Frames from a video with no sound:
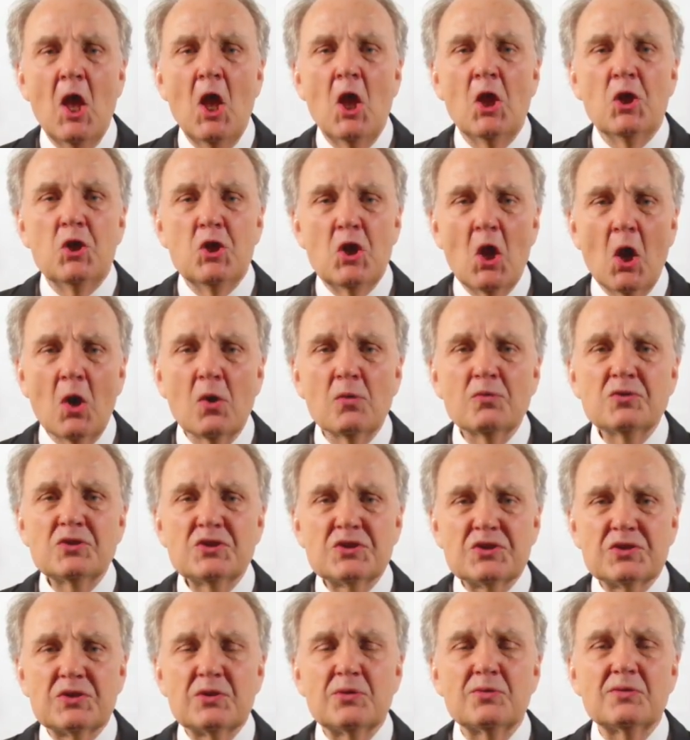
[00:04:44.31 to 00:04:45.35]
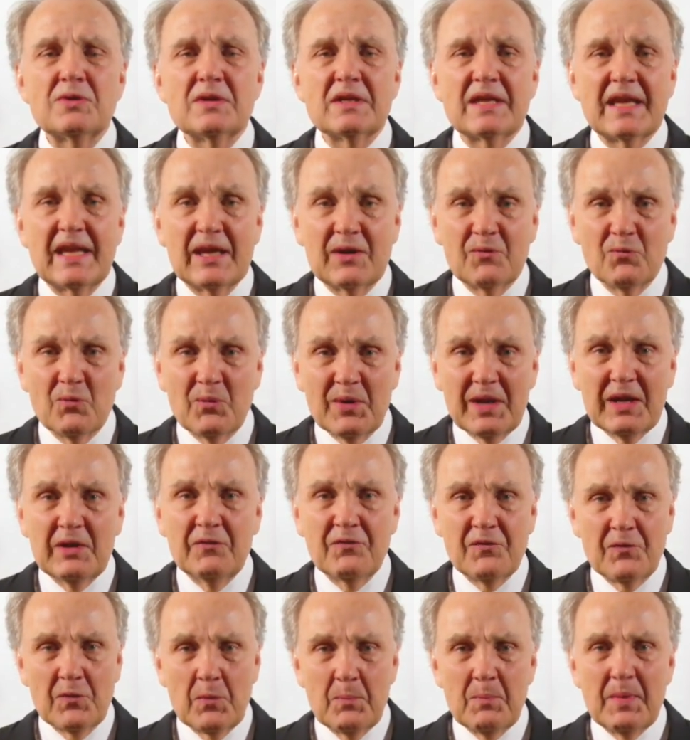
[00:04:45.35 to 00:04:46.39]
No student can read
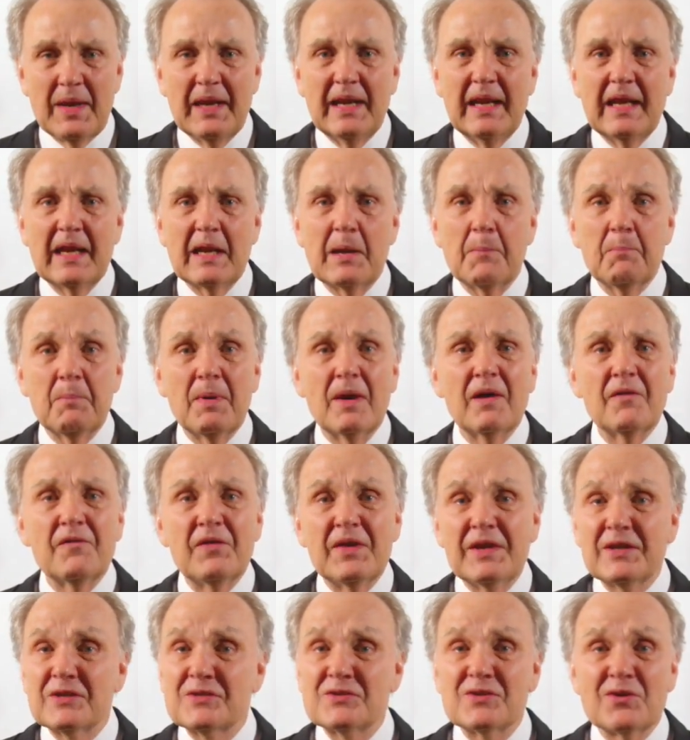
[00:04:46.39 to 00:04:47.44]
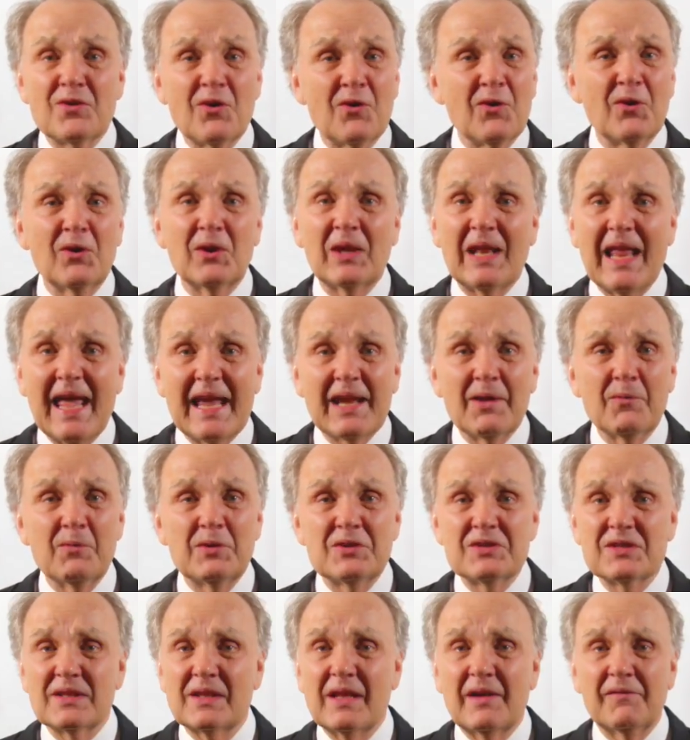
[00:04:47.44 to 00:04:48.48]
for meaning above his or her
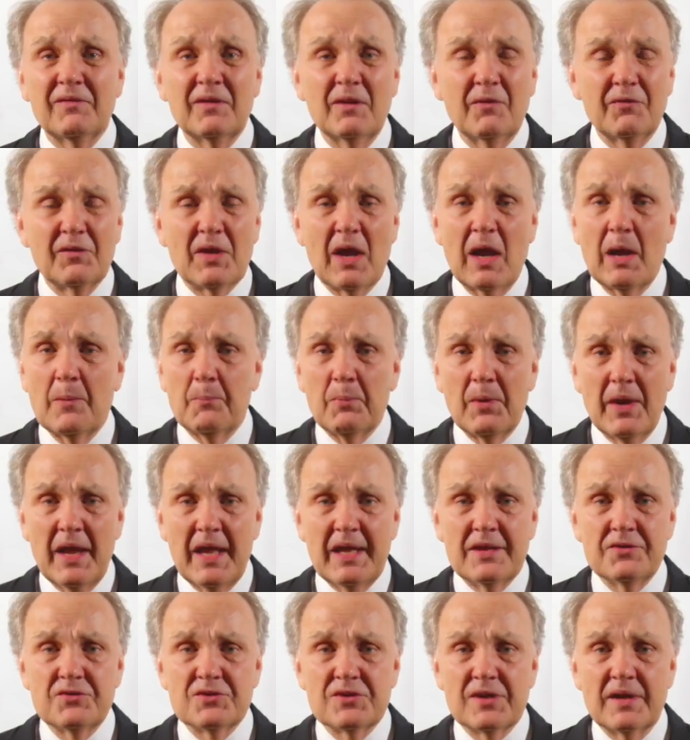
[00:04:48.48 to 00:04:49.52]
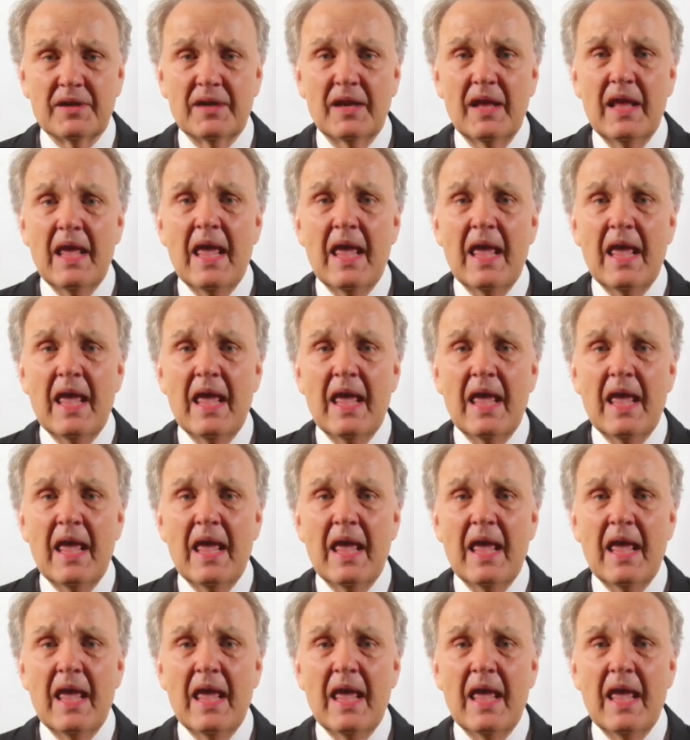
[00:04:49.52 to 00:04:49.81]
language level of comprehension,